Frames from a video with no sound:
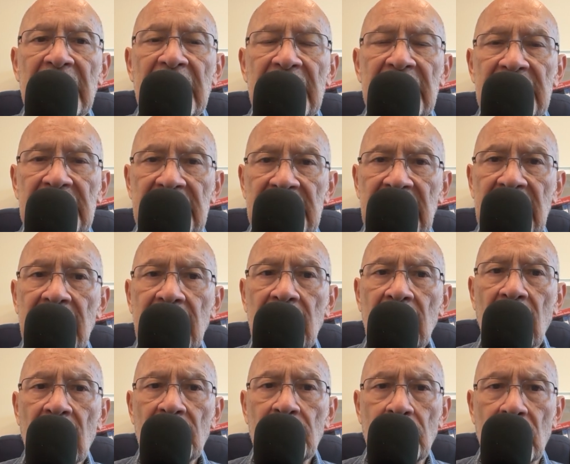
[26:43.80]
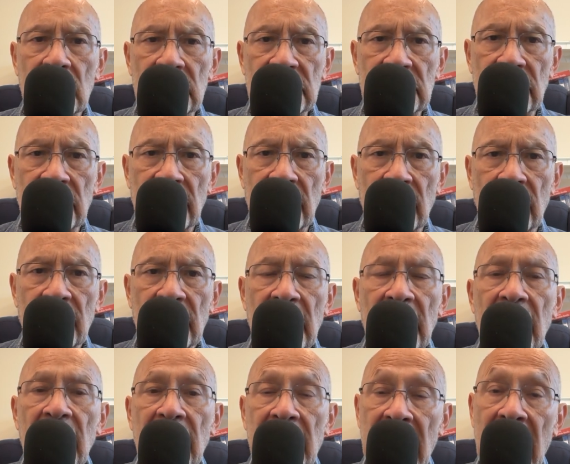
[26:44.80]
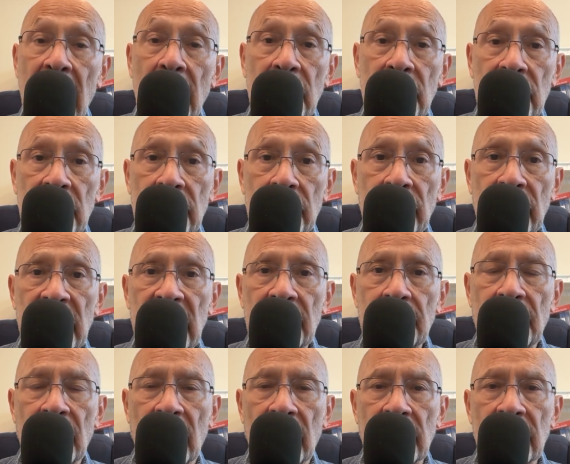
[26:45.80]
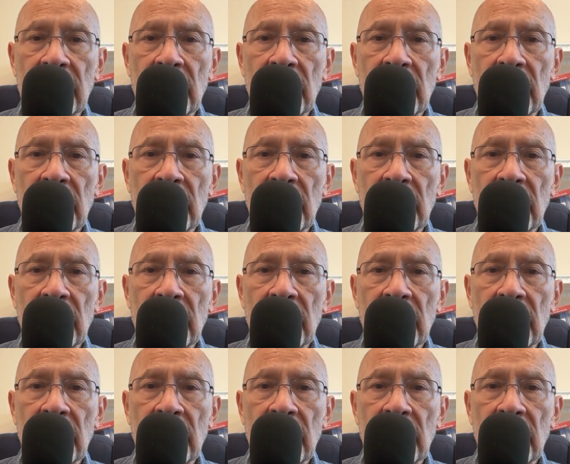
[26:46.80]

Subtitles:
Synagogue personnel. Now to the tricky part.